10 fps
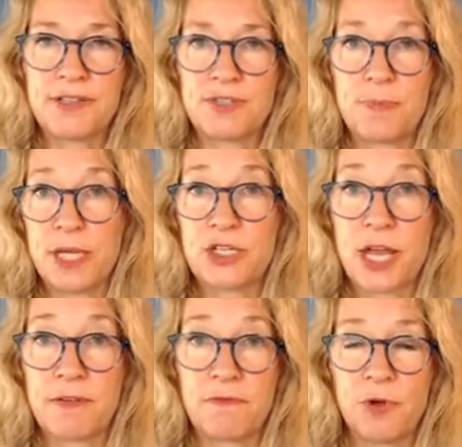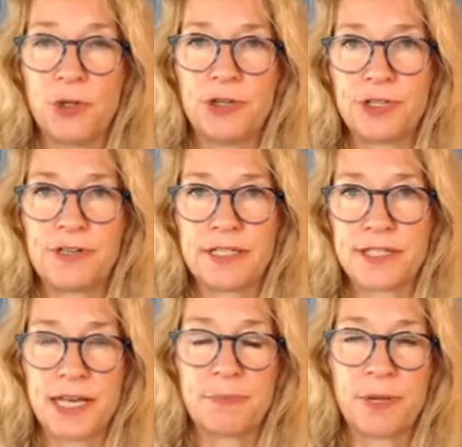this big giant folder that's
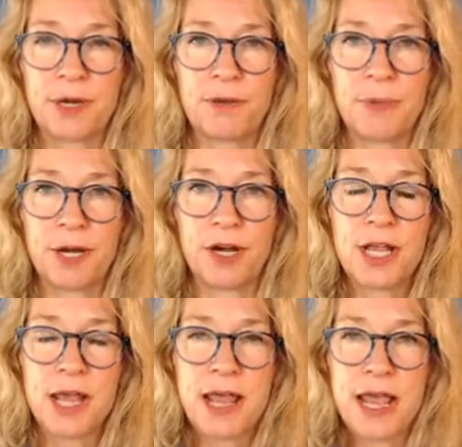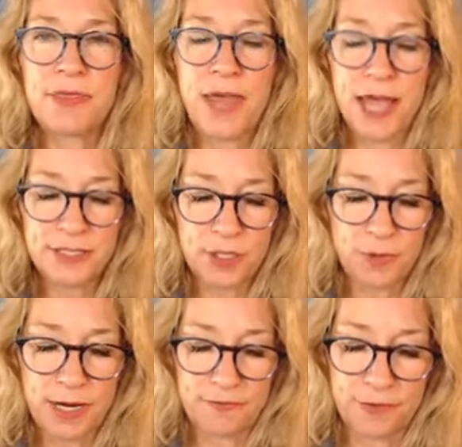getting bigger and bigger, that's a
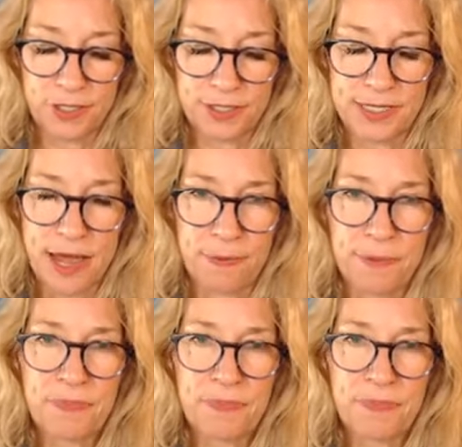great first step.